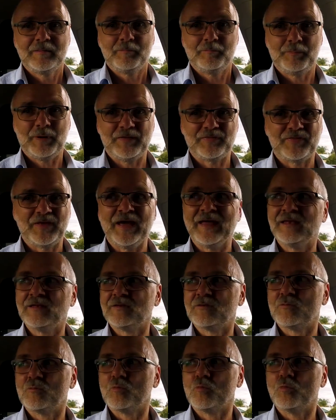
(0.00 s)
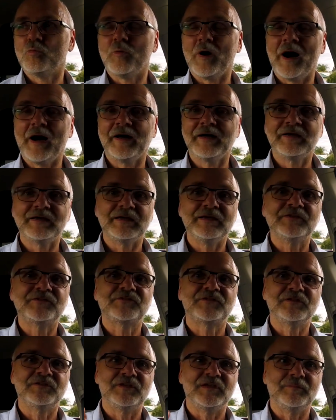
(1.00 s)
But then why is
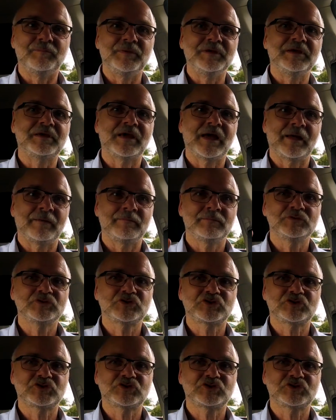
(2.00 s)
the DBCAM